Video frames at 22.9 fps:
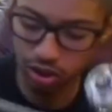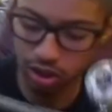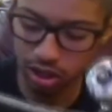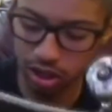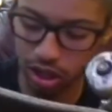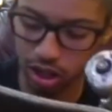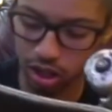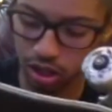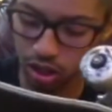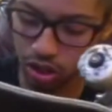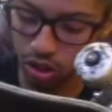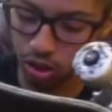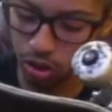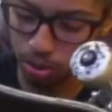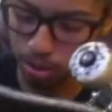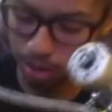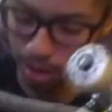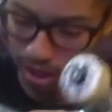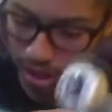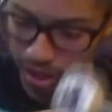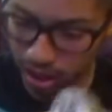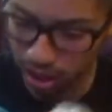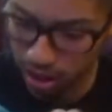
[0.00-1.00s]
It's not too
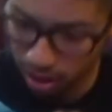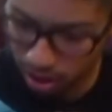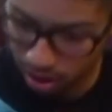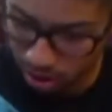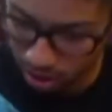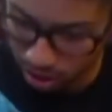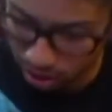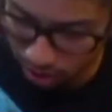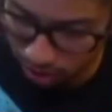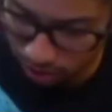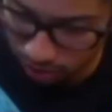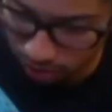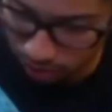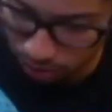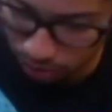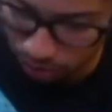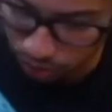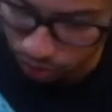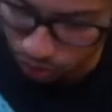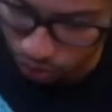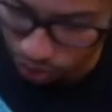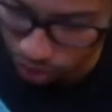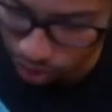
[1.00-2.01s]
big,
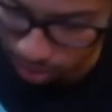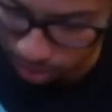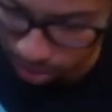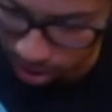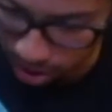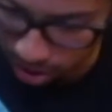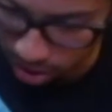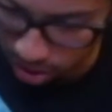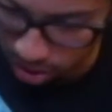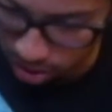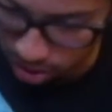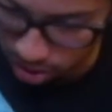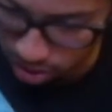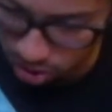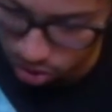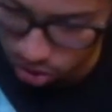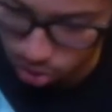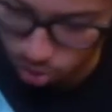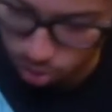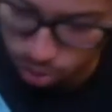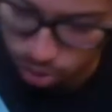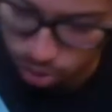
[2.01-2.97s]
so I'm not too